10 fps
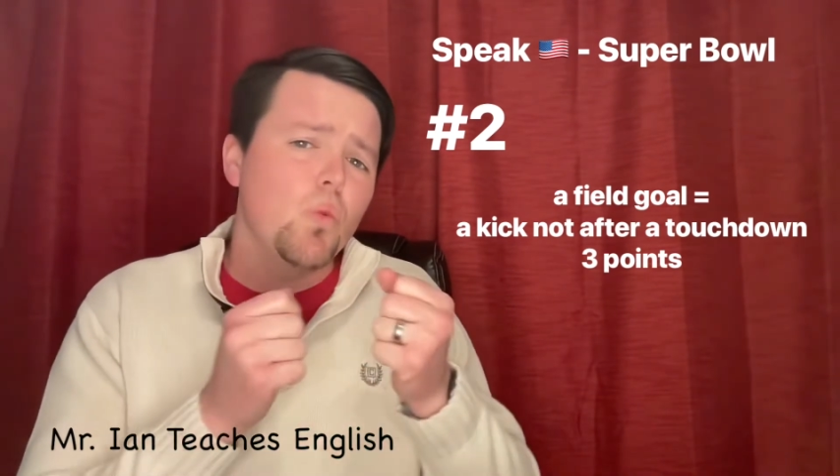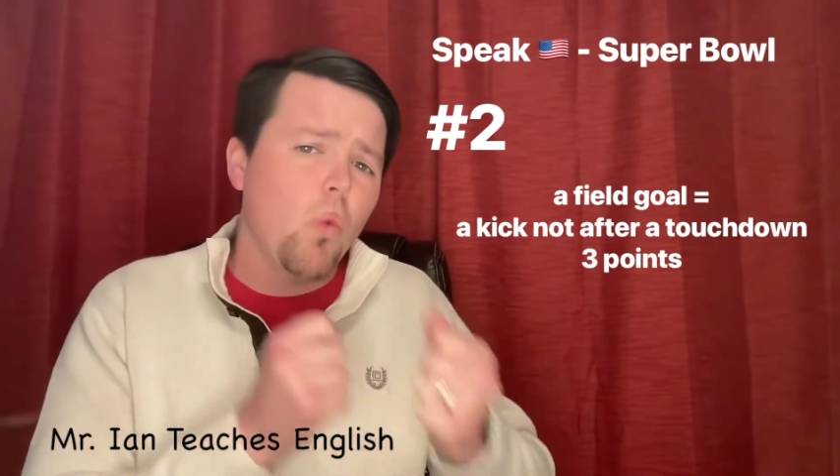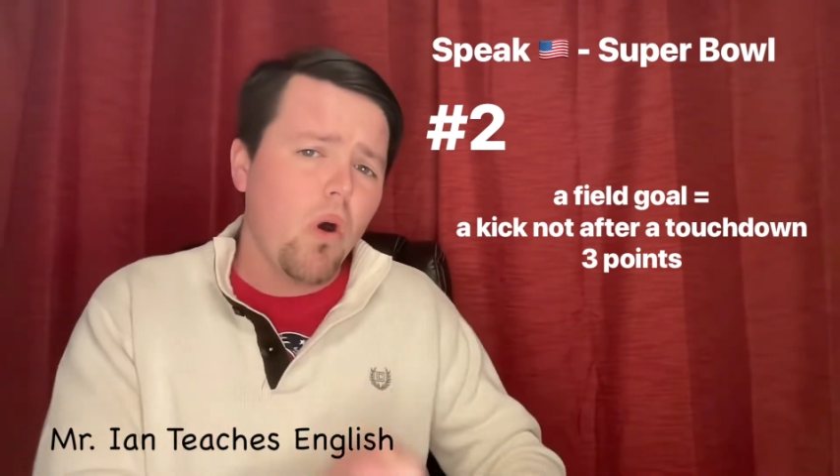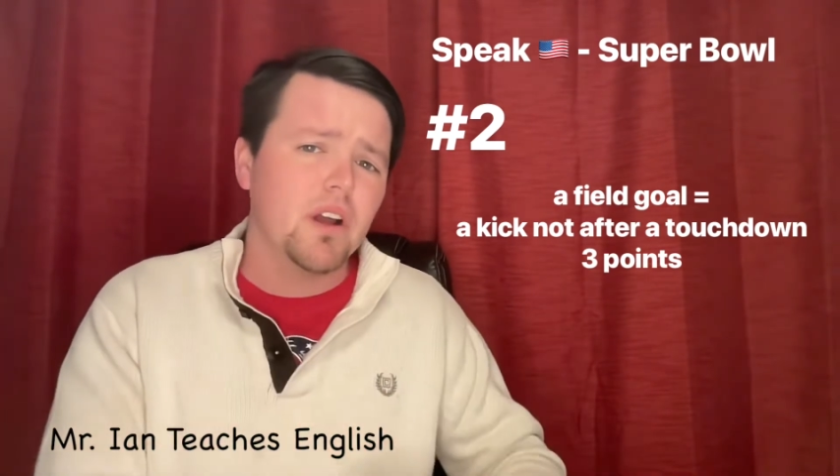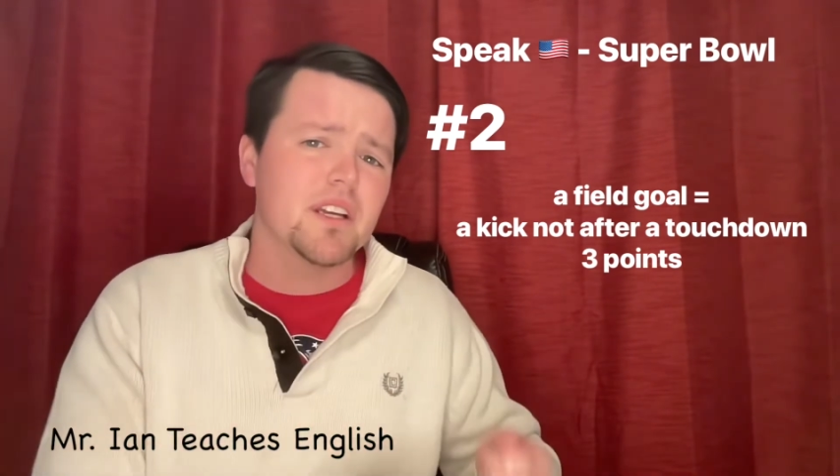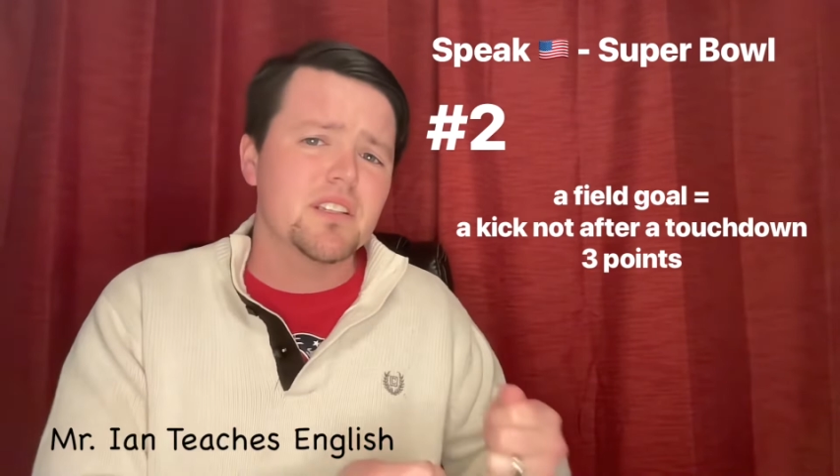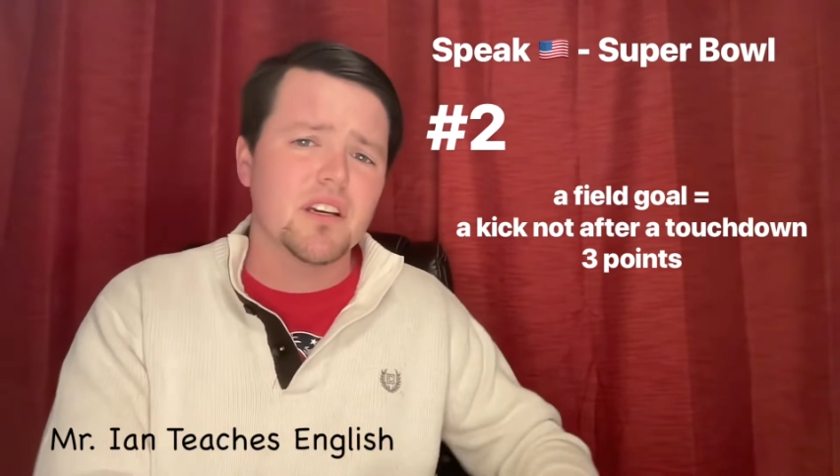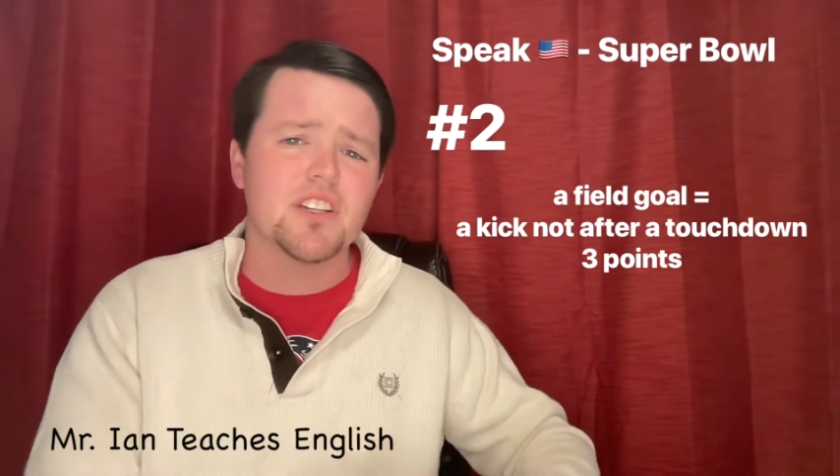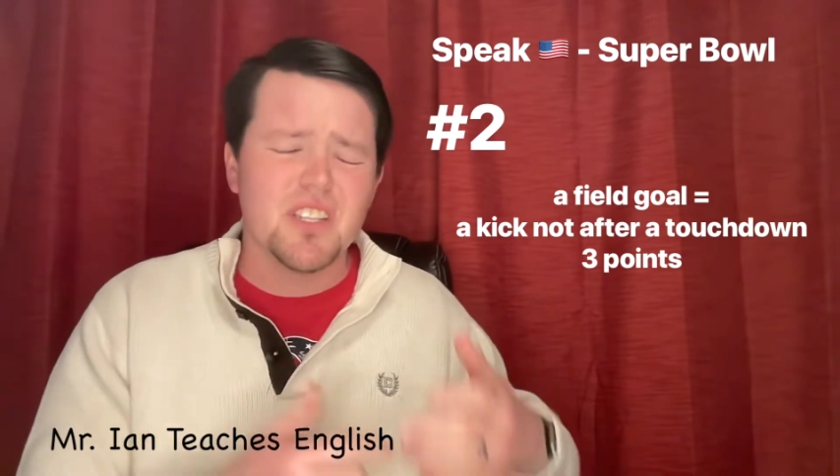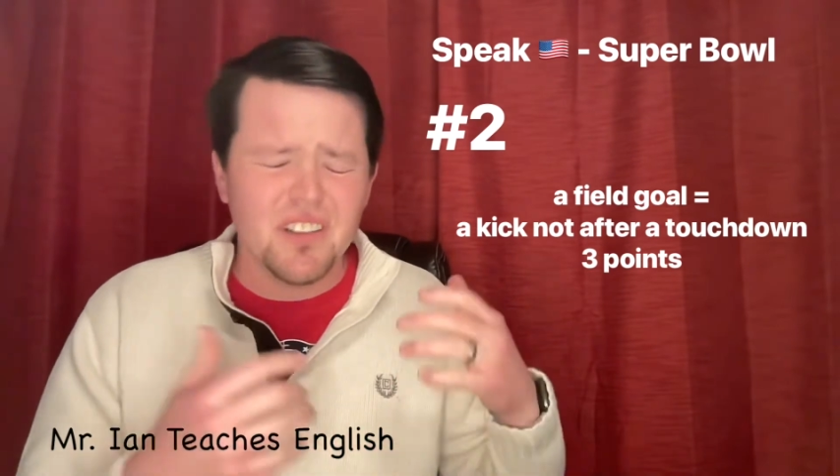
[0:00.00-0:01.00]
want a
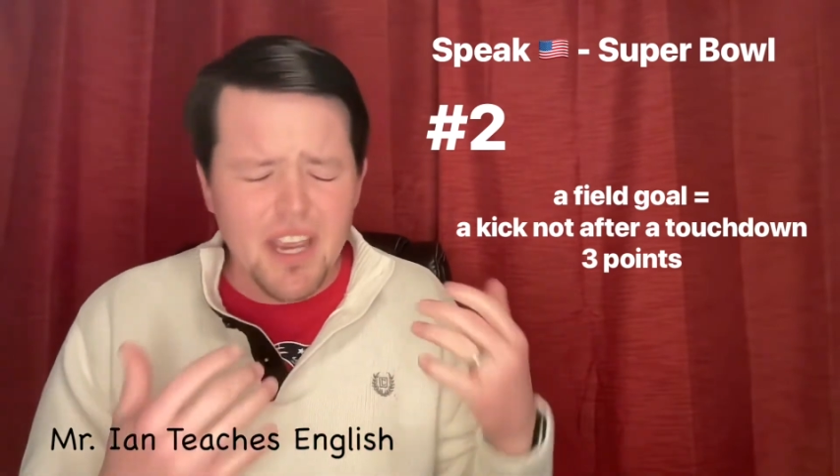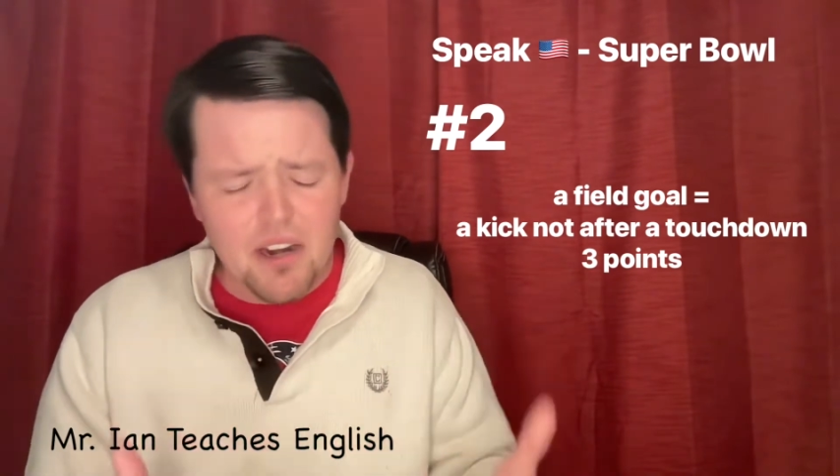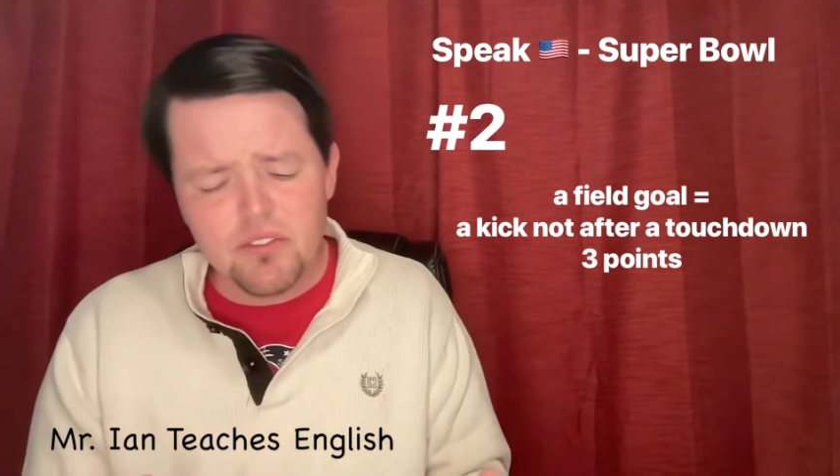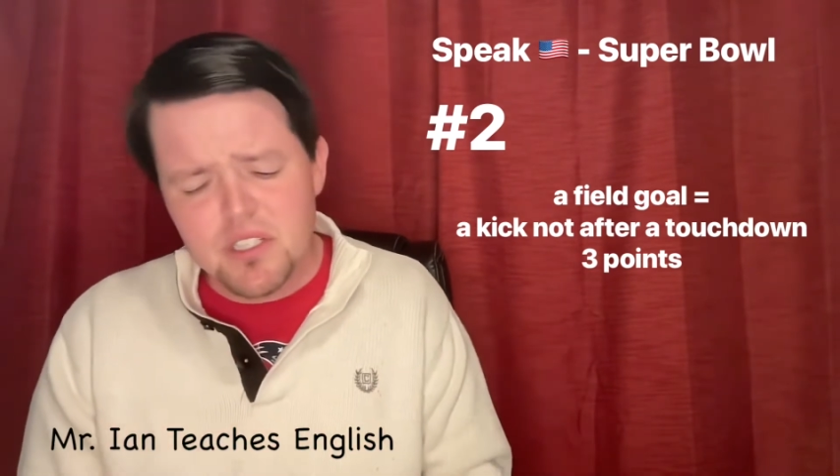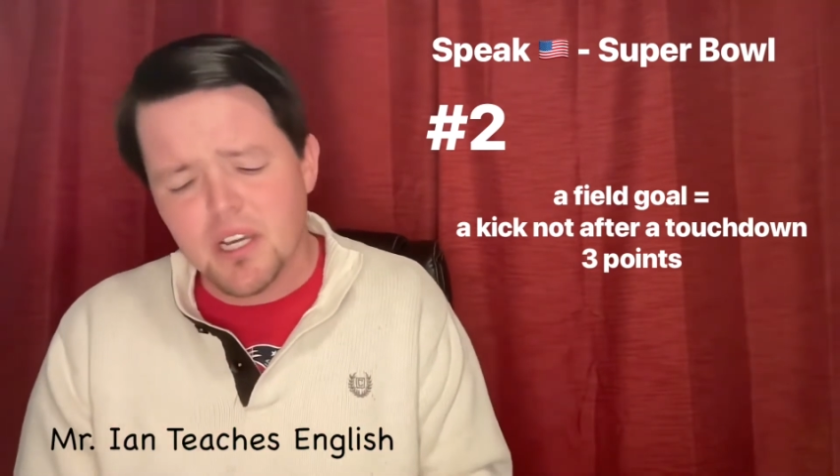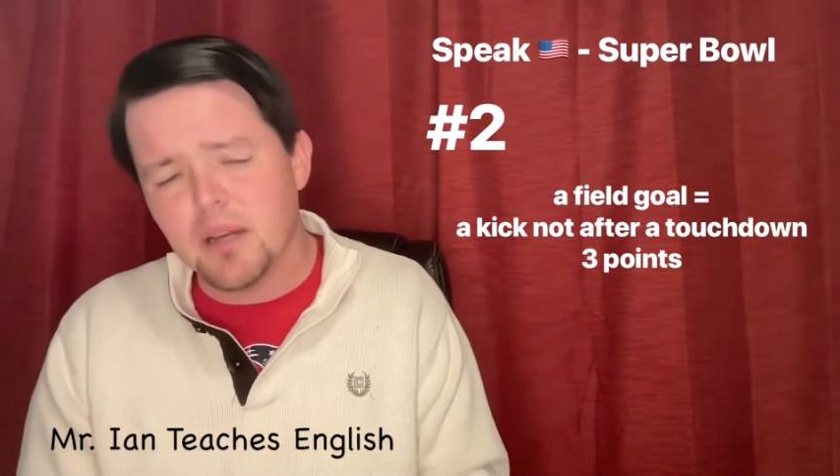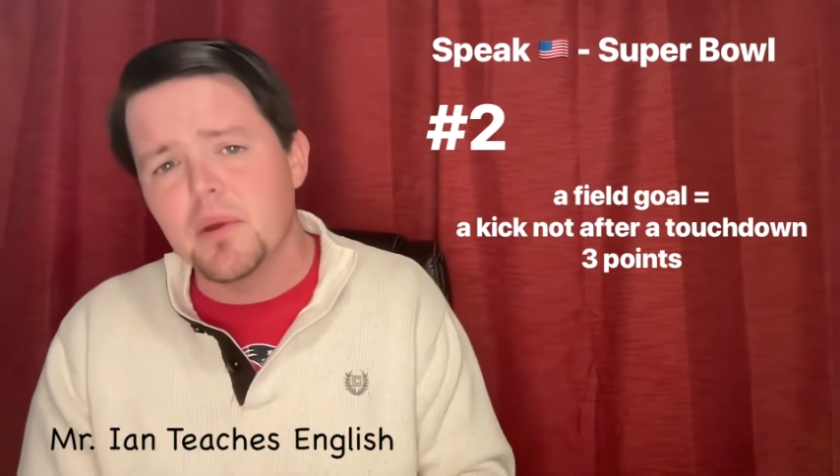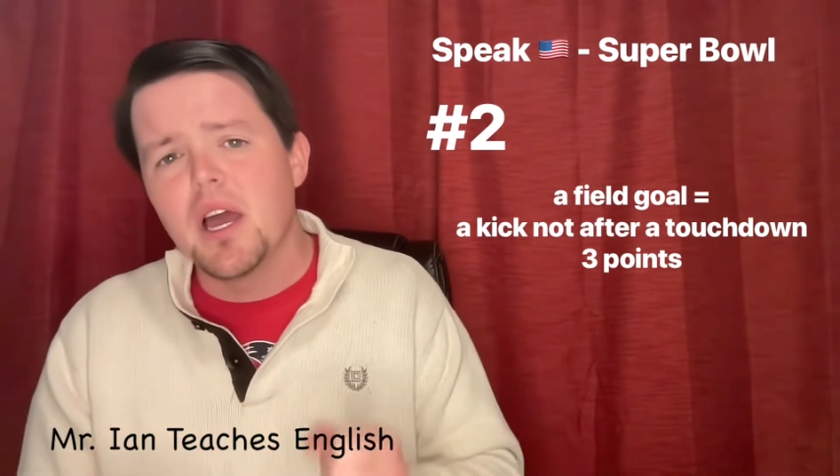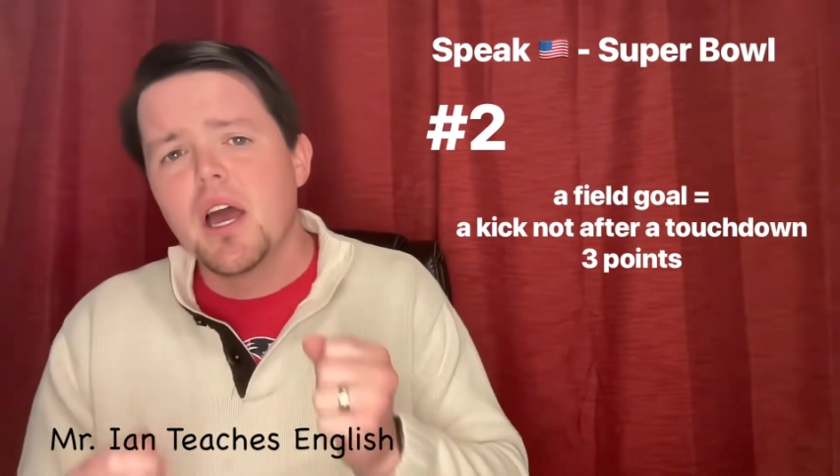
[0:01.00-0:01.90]
touchdown every time,